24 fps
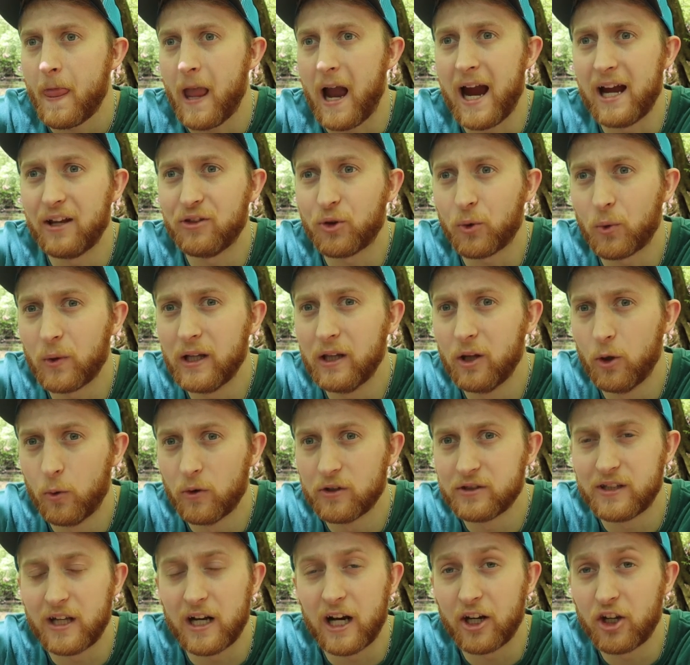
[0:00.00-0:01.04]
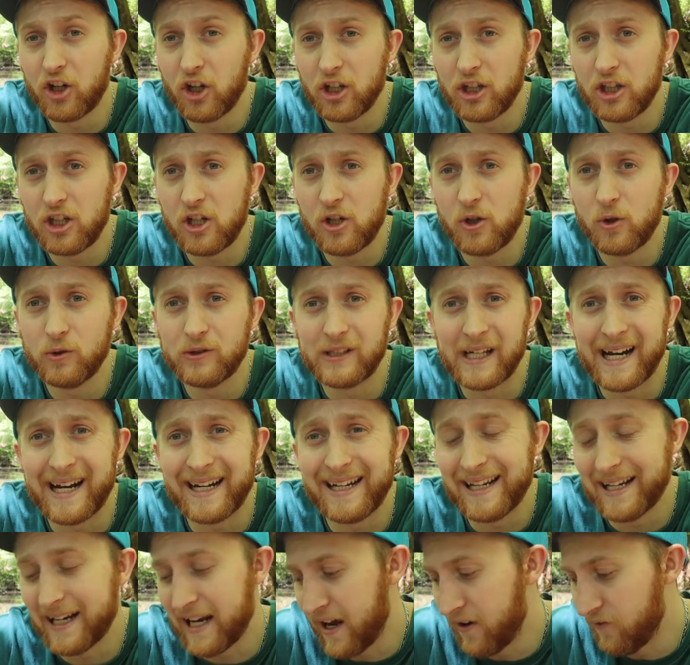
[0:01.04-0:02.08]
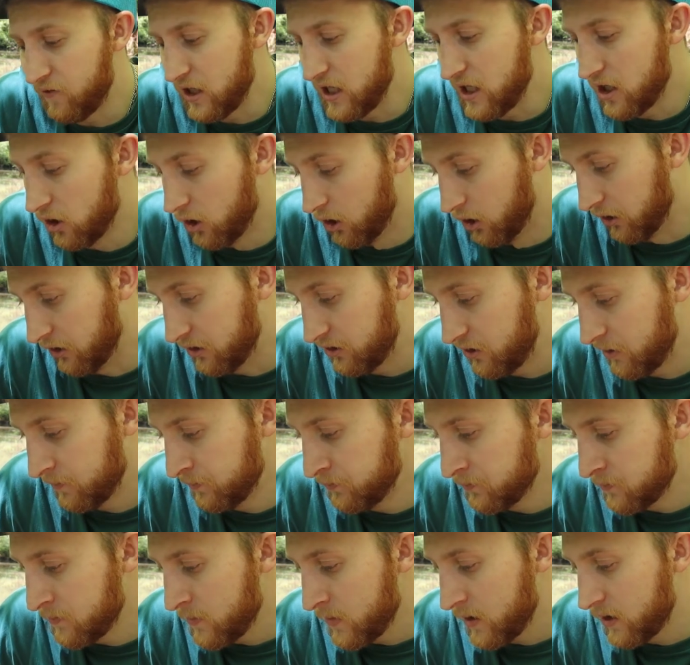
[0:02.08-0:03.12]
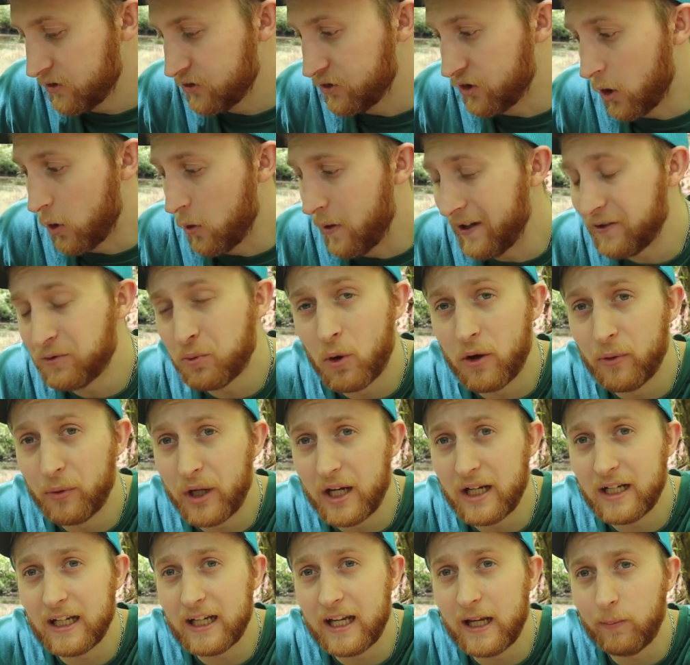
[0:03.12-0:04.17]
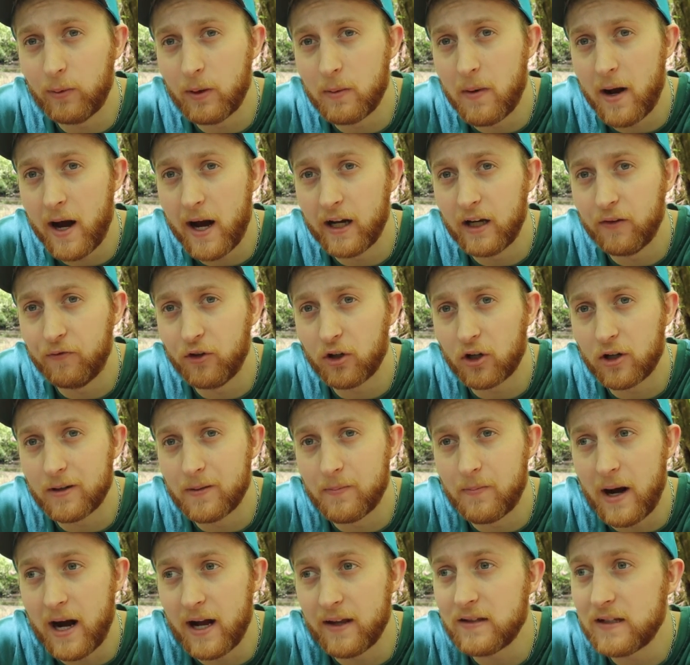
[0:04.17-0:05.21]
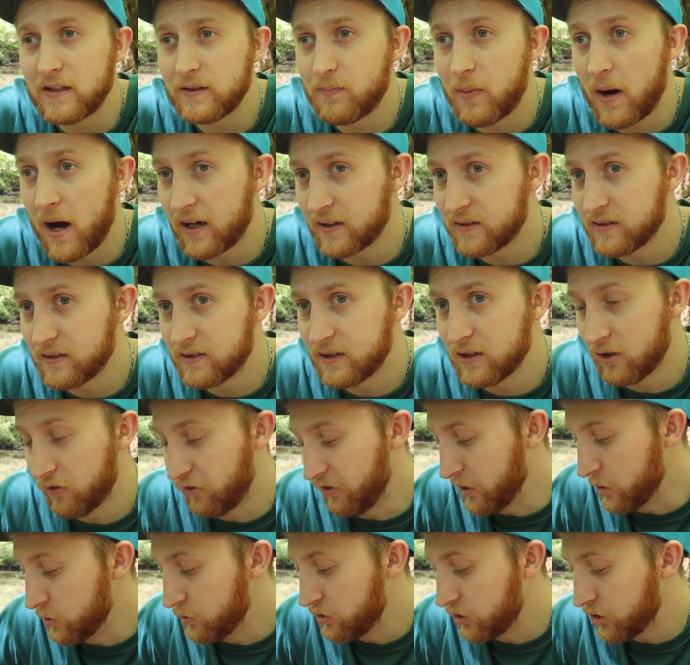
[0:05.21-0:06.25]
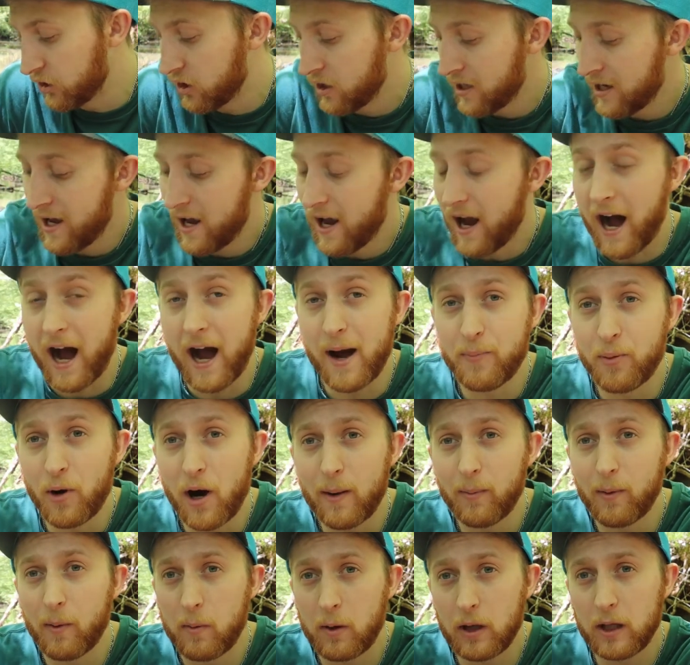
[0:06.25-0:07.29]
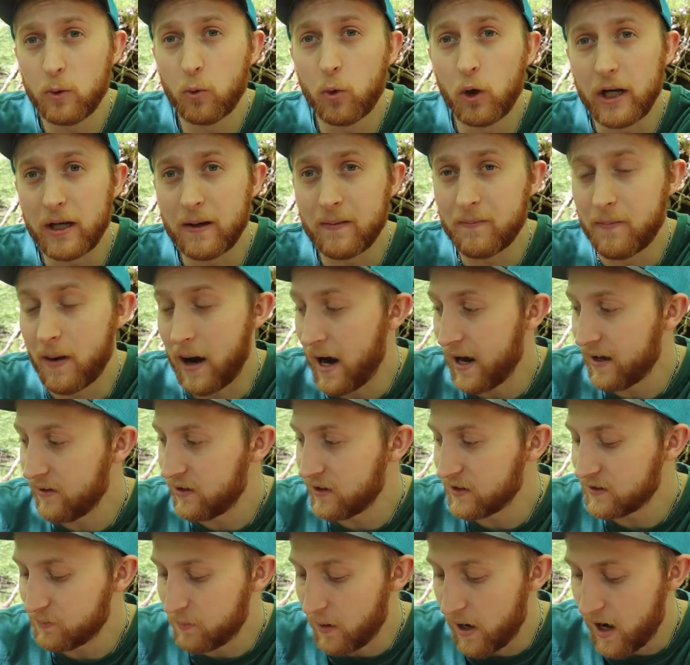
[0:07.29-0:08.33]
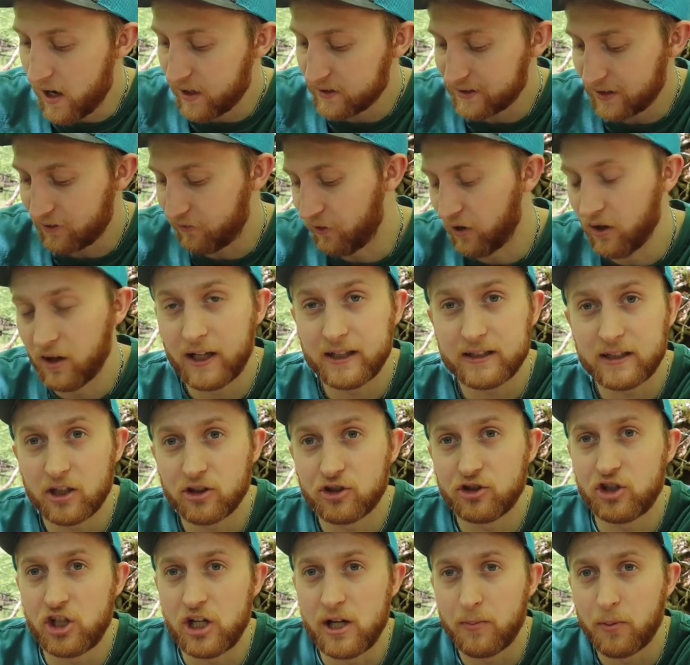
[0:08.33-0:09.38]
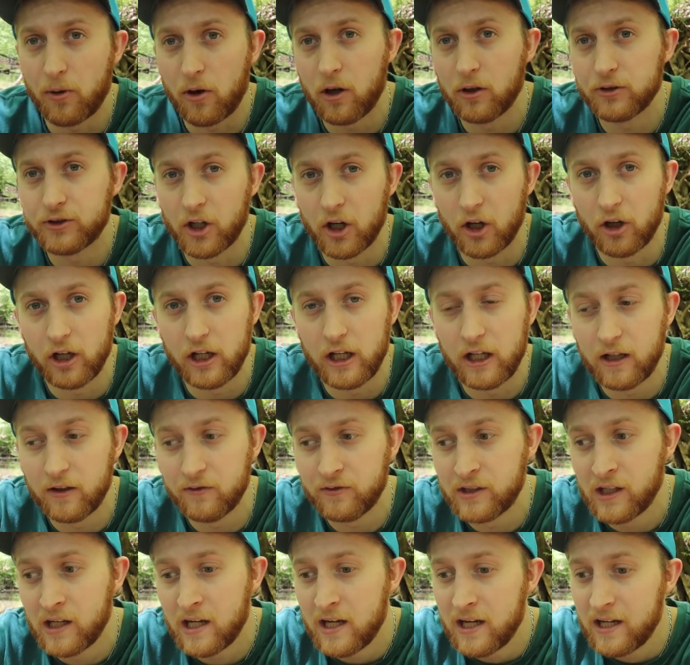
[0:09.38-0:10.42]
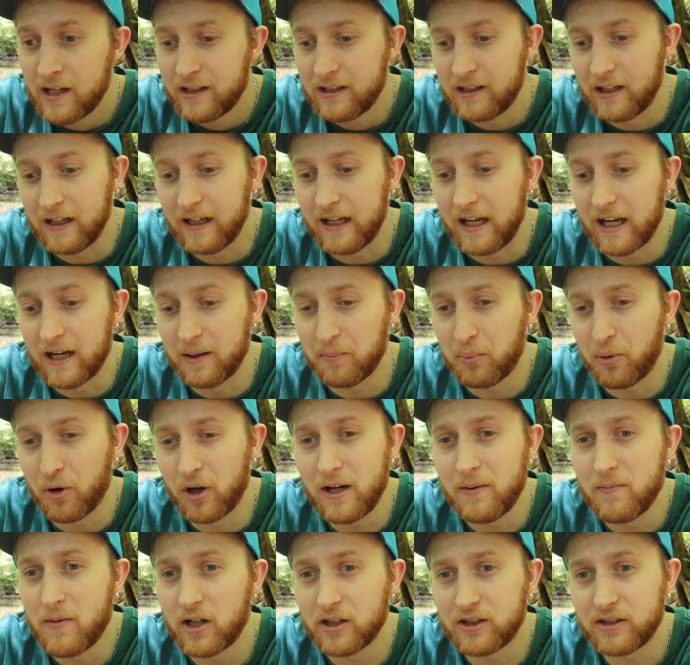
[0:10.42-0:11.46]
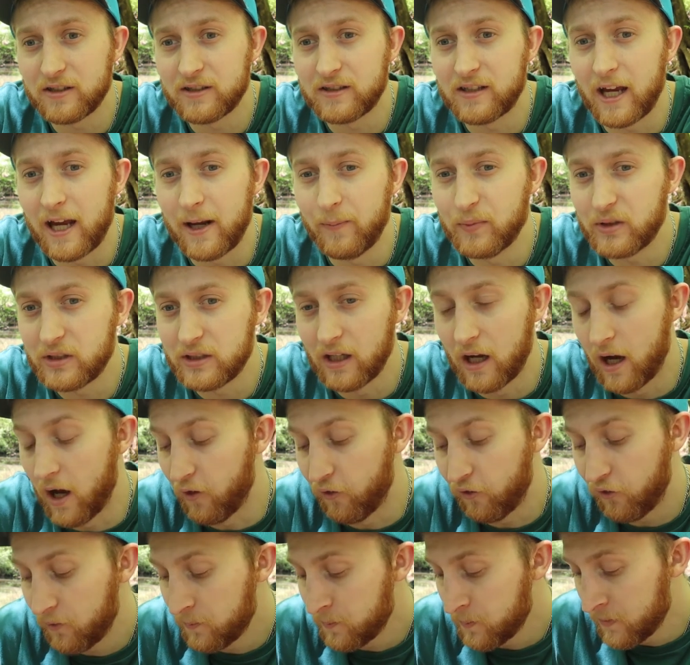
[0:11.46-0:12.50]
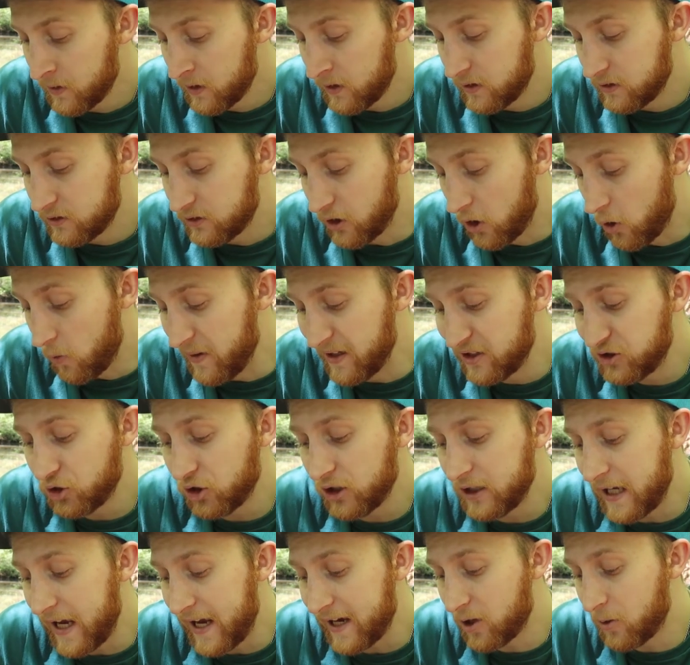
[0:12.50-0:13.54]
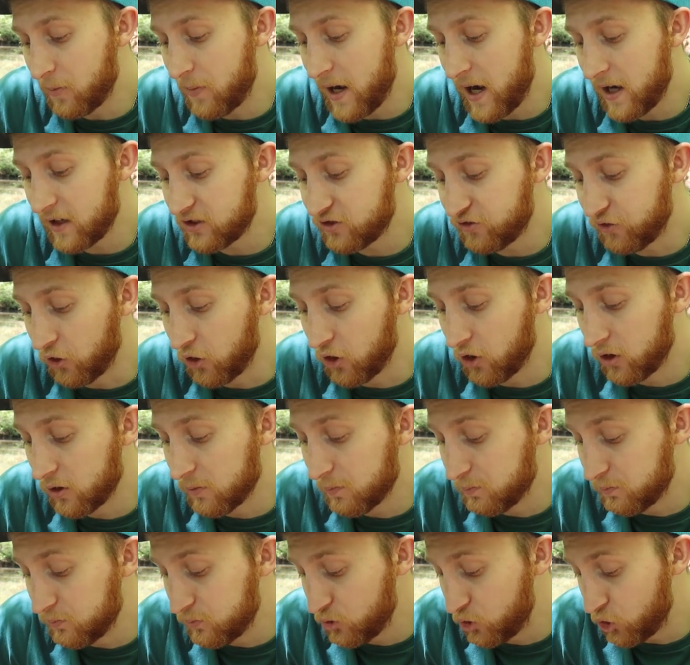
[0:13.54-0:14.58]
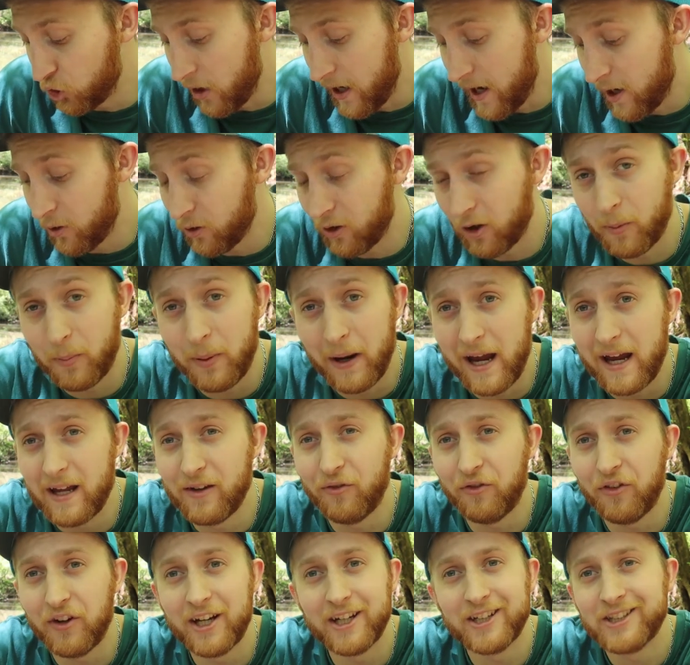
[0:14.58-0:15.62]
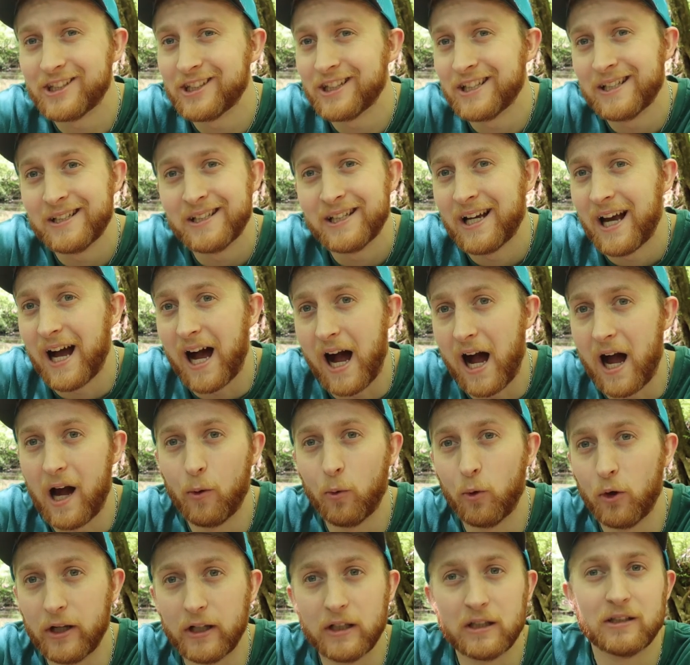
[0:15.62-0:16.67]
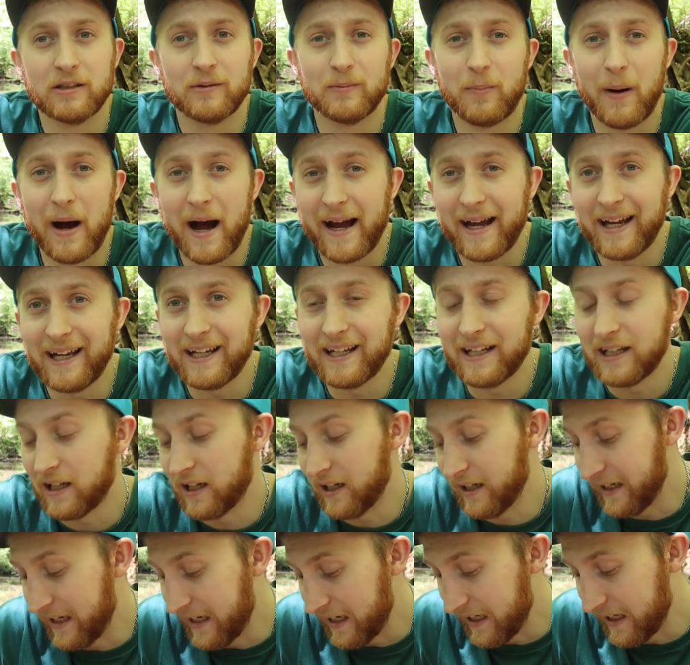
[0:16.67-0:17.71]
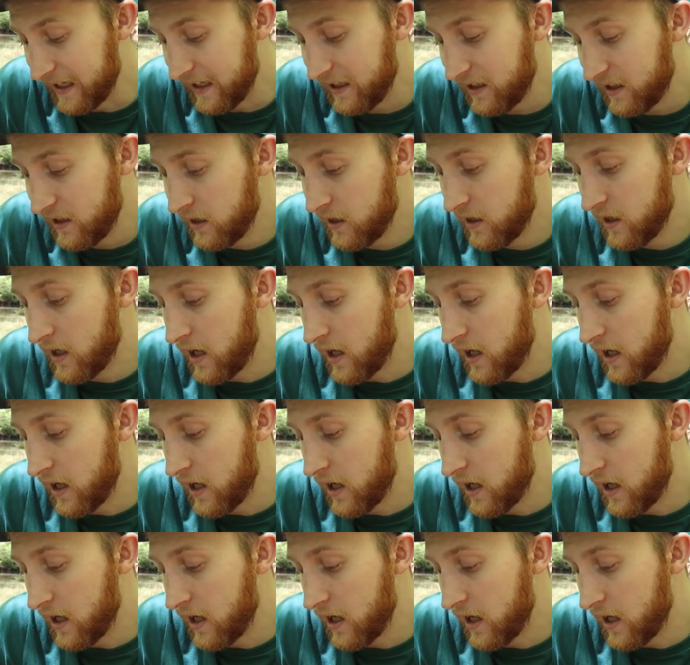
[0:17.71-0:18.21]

I had 3 lures that I couldn't use and I didn't have any hooks. So that's one thing to keep in mind if you're gonna buy these boxes in the future. I probably wouldn't buy this box. I feel like there's cheaper alternatives to get pretty much the same stuff. So Mystery Tackle Box for trout or panfish, I wouldn't buy it again.